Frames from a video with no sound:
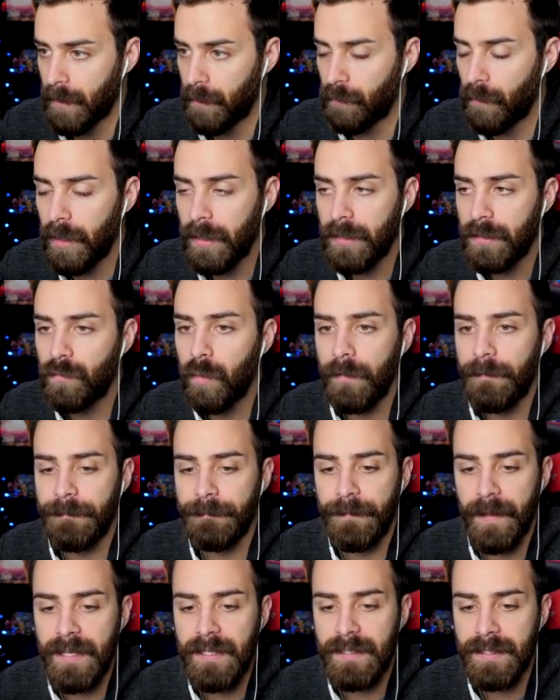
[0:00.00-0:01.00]
What what
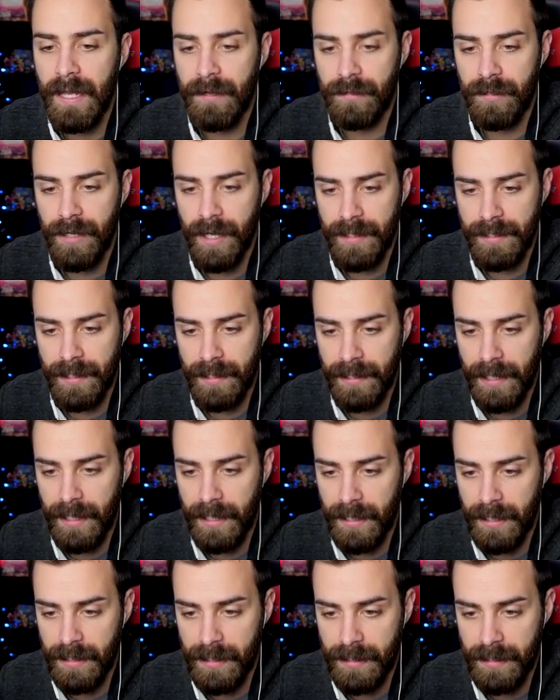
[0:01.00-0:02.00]
face down do you guys think
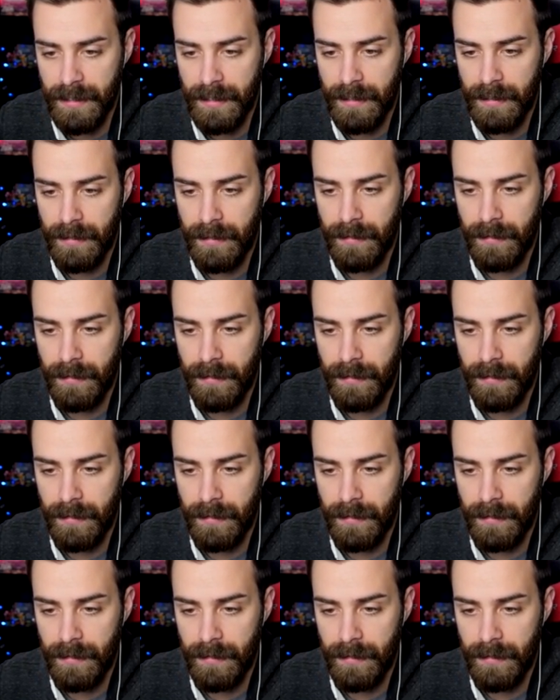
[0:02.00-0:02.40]
that is?